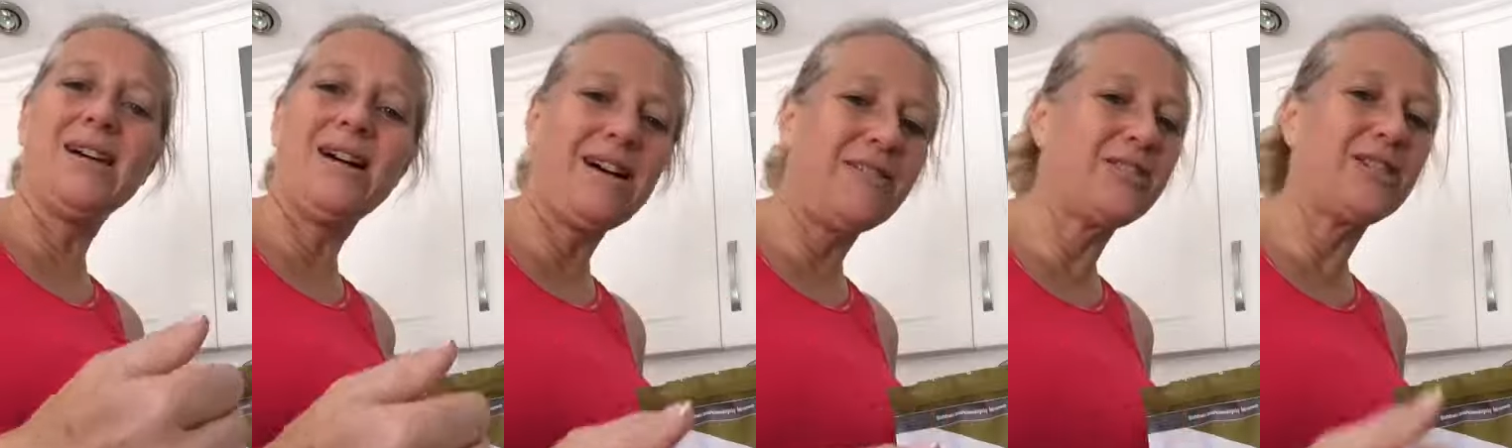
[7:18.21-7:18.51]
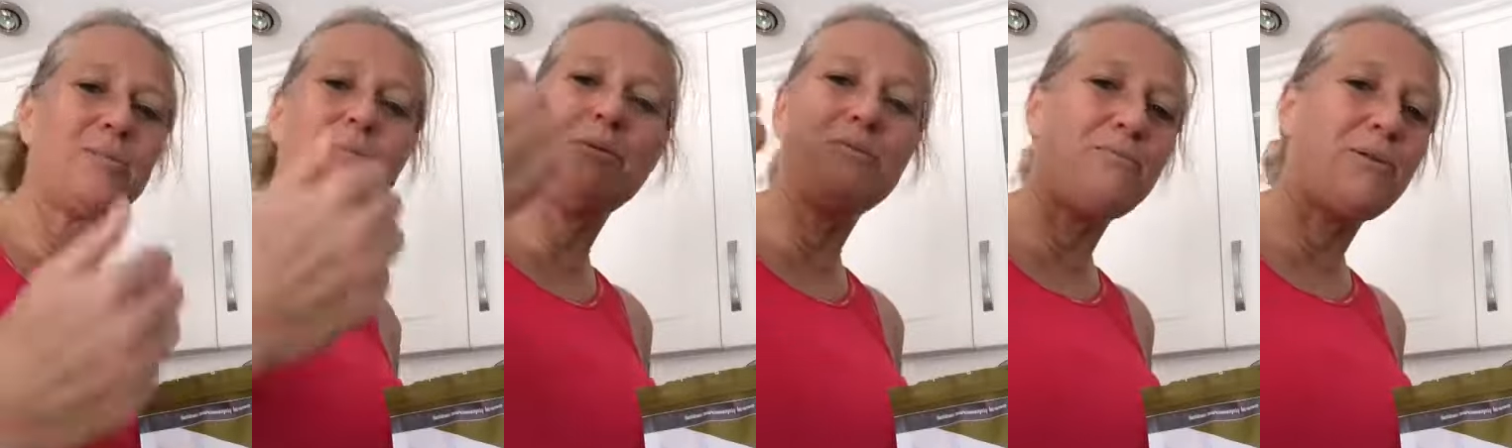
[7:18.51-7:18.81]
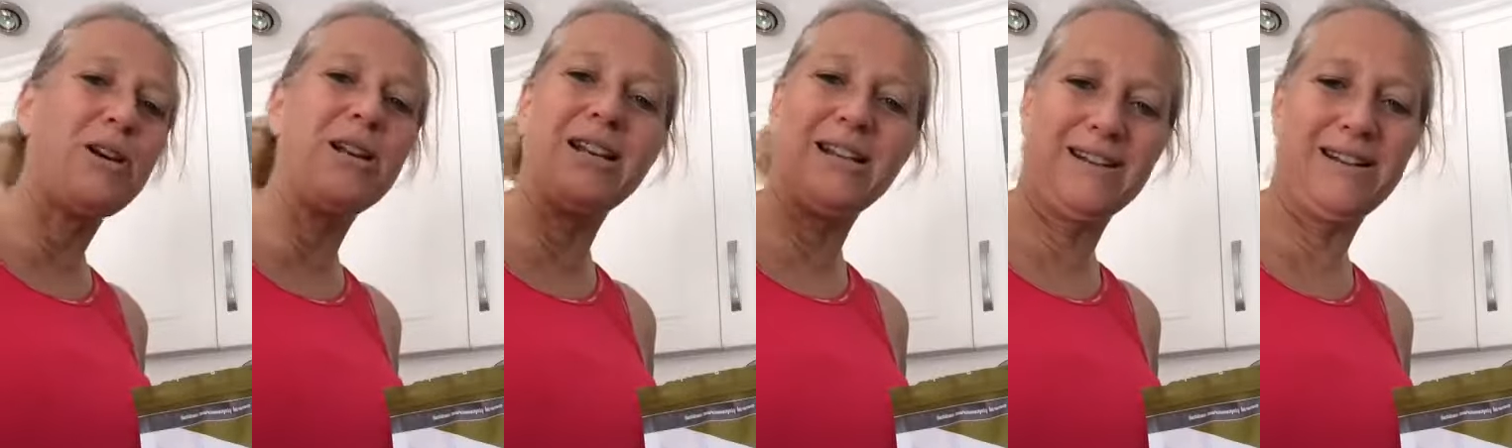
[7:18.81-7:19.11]
I've just been
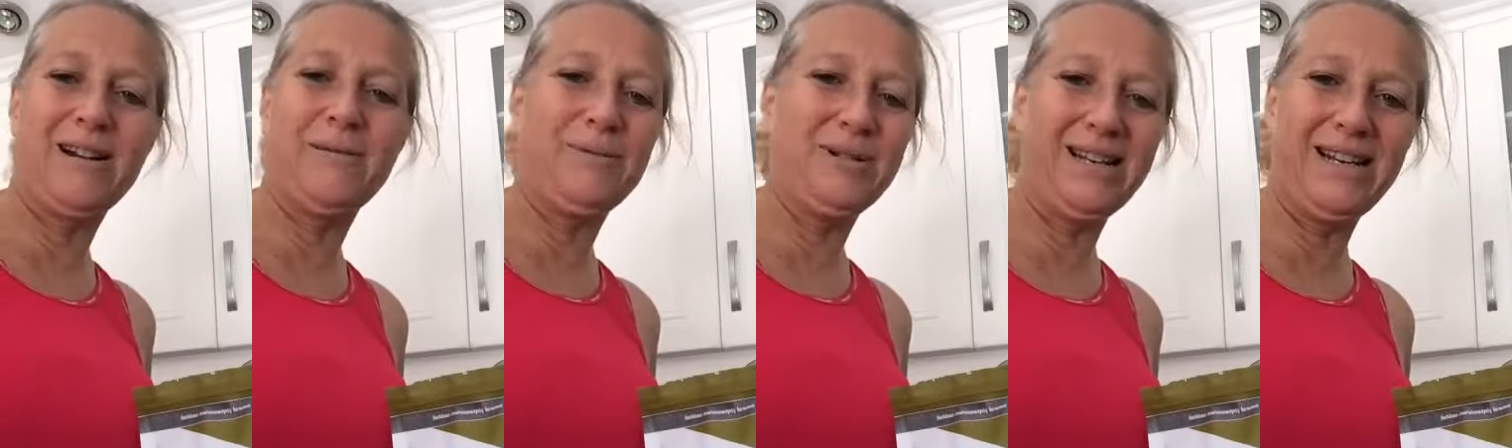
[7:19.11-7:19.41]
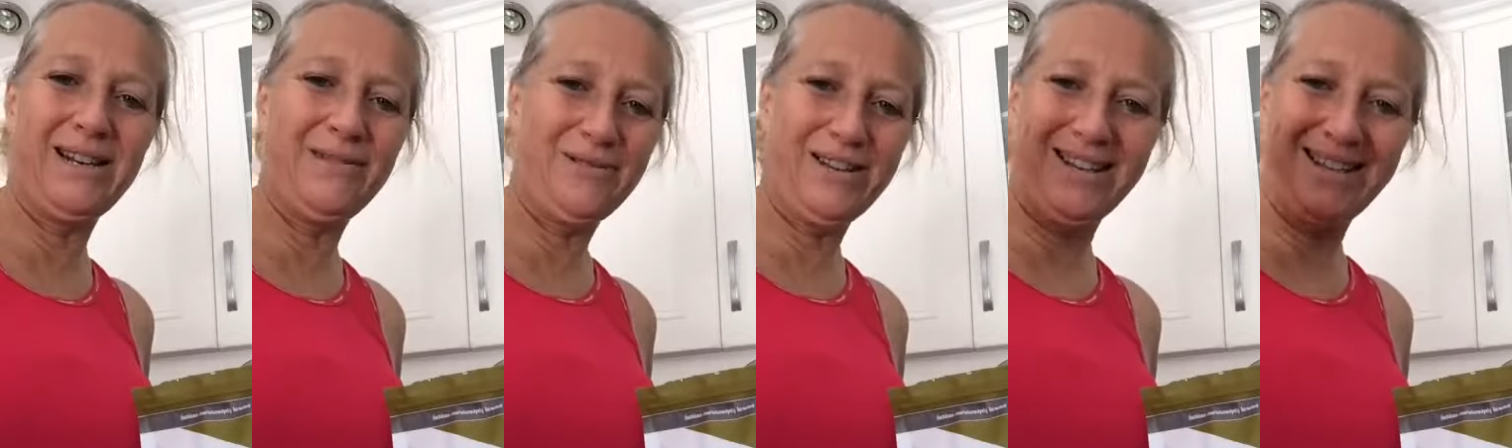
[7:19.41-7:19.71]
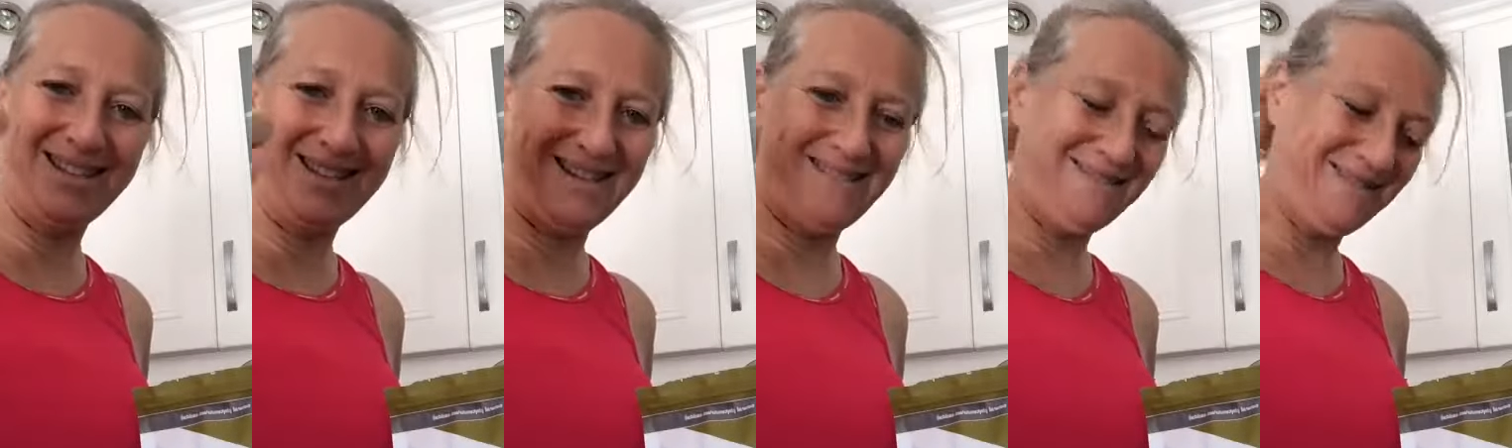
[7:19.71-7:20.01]
burning a couple anyway,
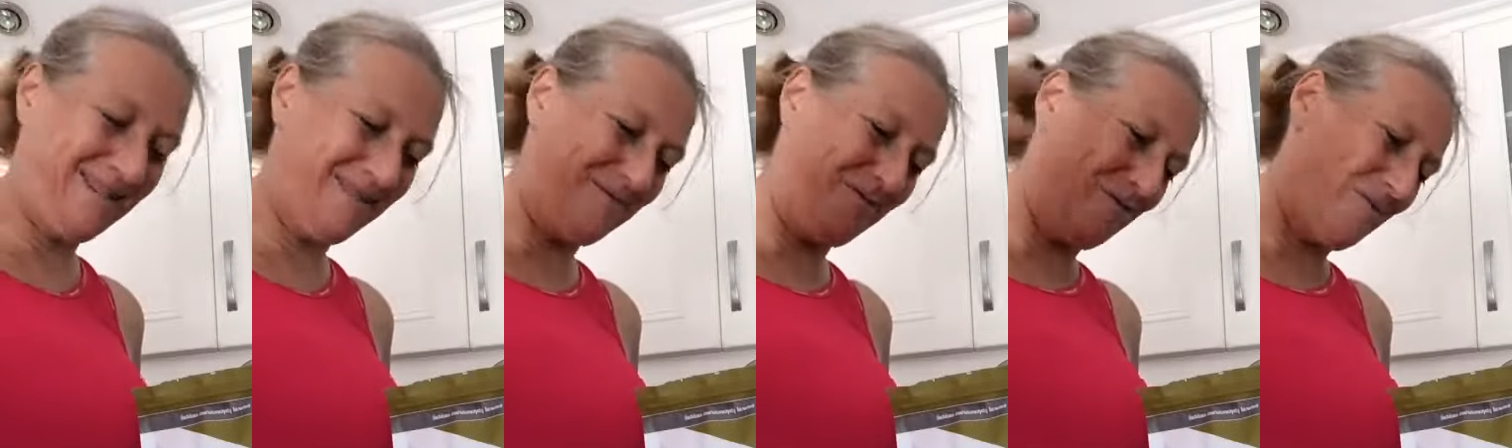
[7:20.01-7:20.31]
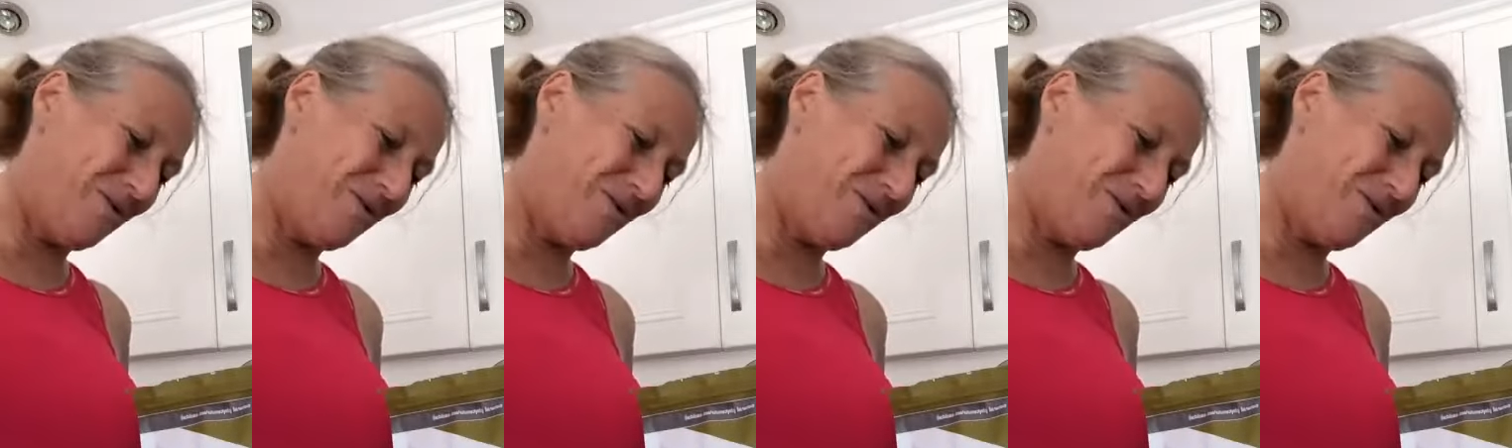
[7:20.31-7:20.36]
so I'm not